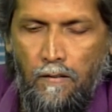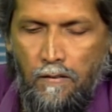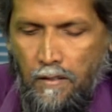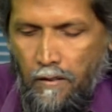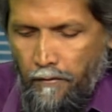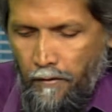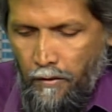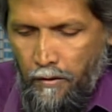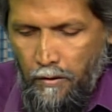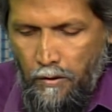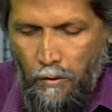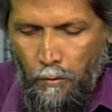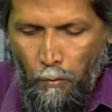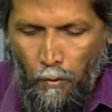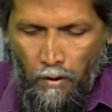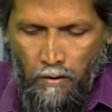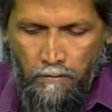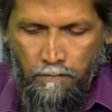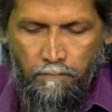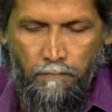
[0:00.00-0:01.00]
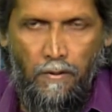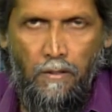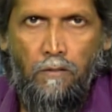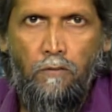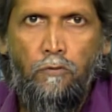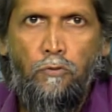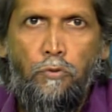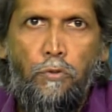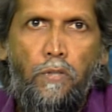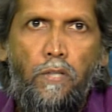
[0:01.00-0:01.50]
7:31
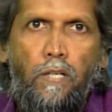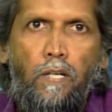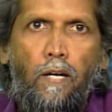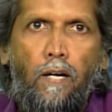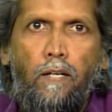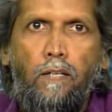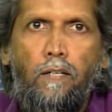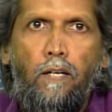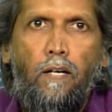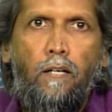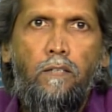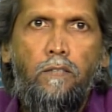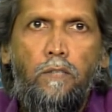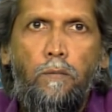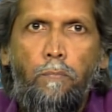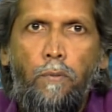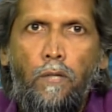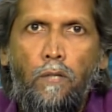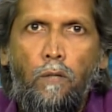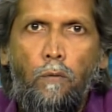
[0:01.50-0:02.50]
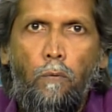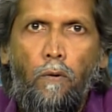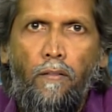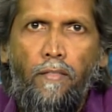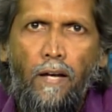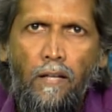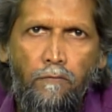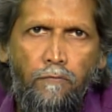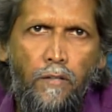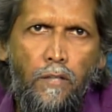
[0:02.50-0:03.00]
in Trinidad and Tobago. Well,
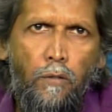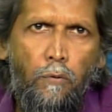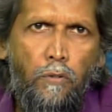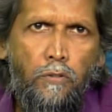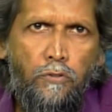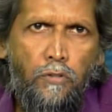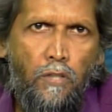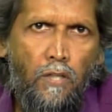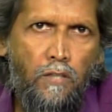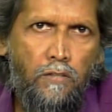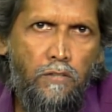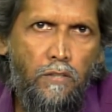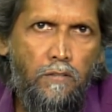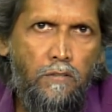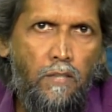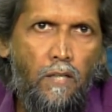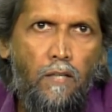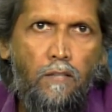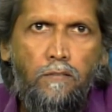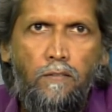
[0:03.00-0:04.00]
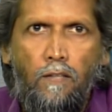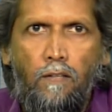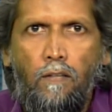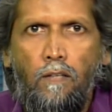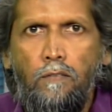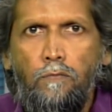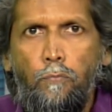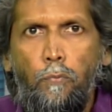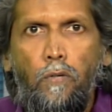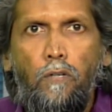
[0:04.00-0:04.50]
that video introduction tells us
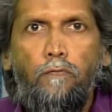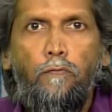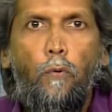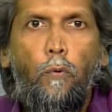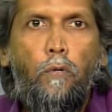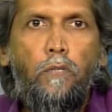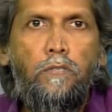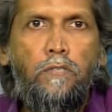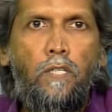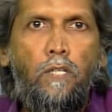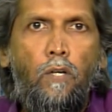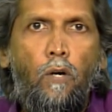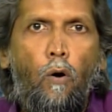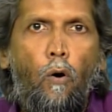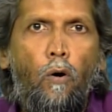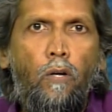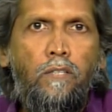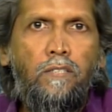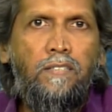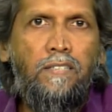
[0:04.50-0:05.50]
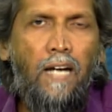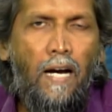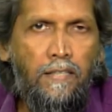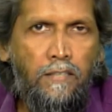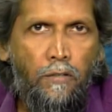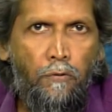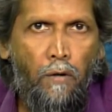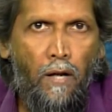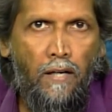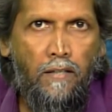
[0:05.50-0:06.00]
that we are focusing on
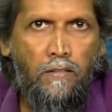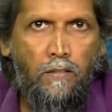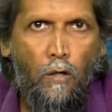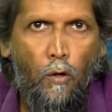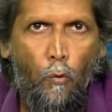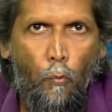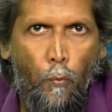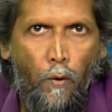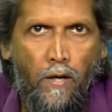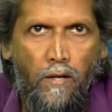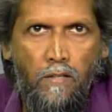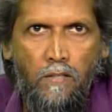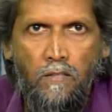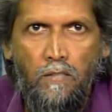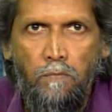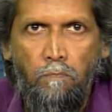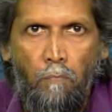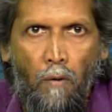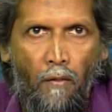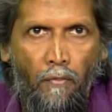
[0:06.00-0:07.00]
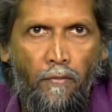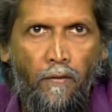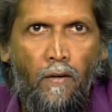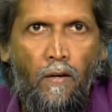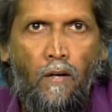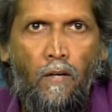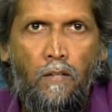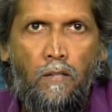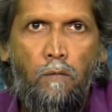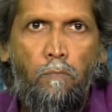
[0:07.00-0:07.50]
Cataract Awareness Month,
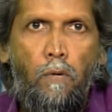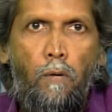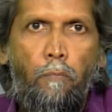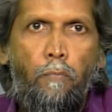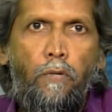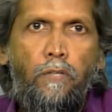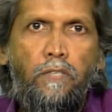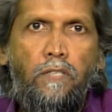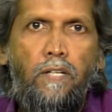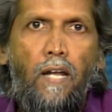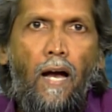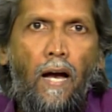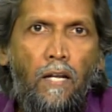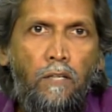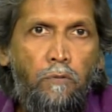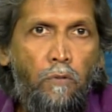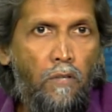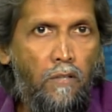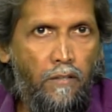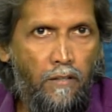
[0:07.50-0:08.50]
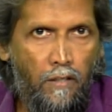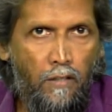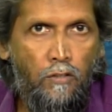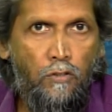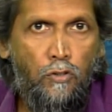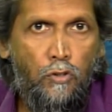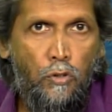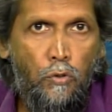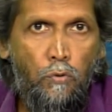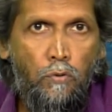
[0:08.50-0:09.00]
commemorated annually
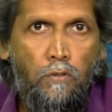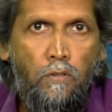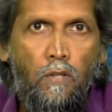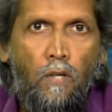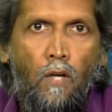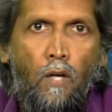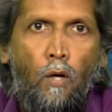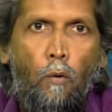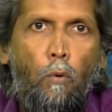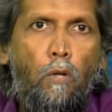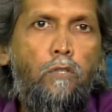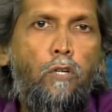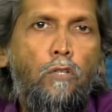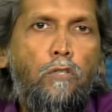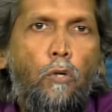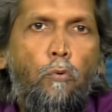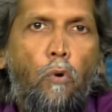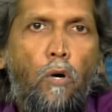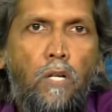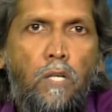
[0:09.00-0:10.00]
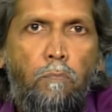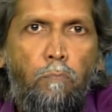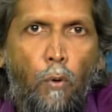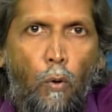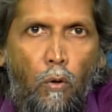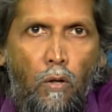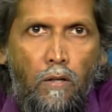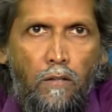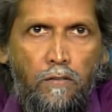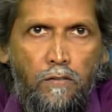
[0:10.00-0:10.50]
in June. Well, Dr. Ronnie
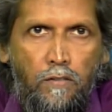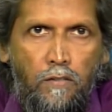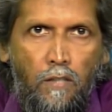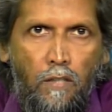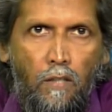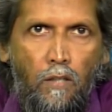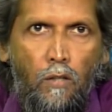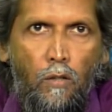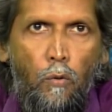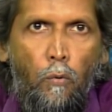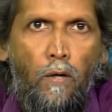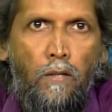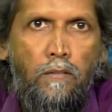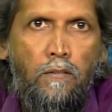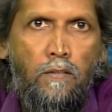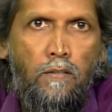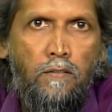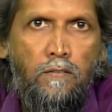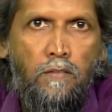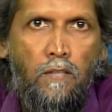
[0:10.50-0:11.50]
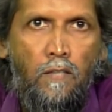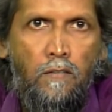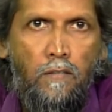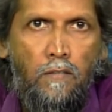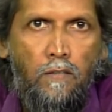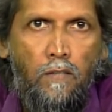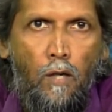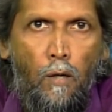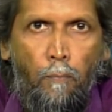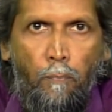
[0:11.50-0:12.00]
Bhola, CEO and
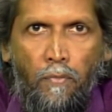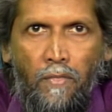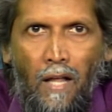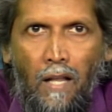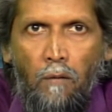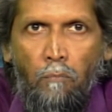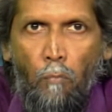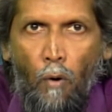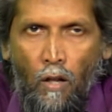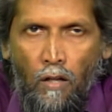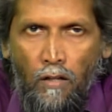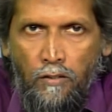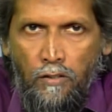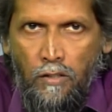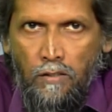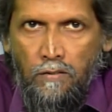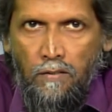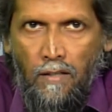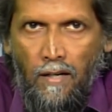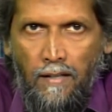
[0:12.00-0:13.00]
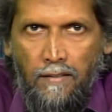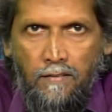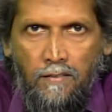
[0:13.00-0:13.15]
consultant ophthalmologist at